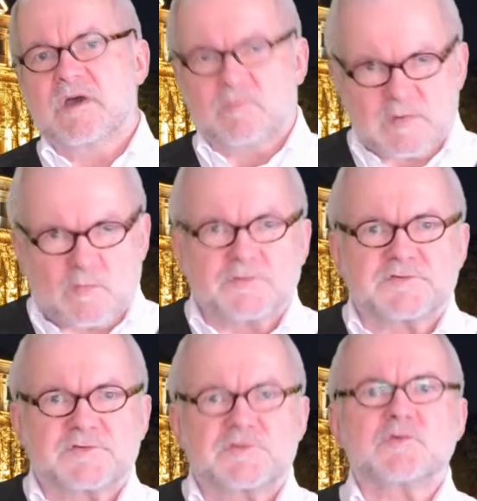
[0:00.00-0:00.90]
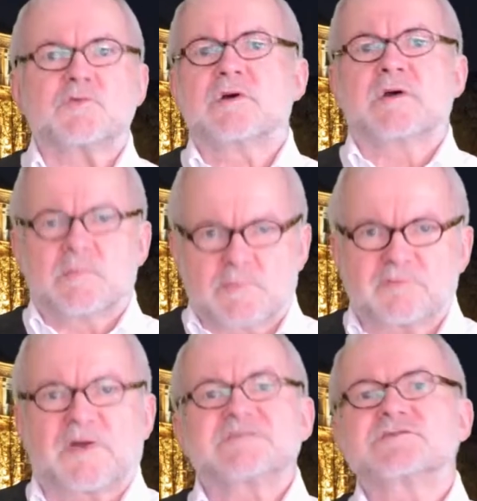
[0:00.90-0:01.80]
We want to do
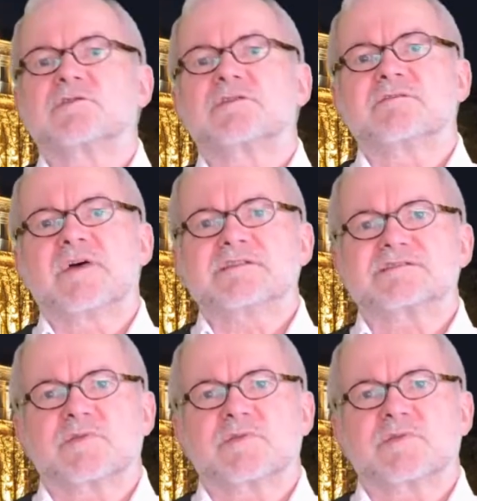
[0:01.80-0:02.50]
professional events.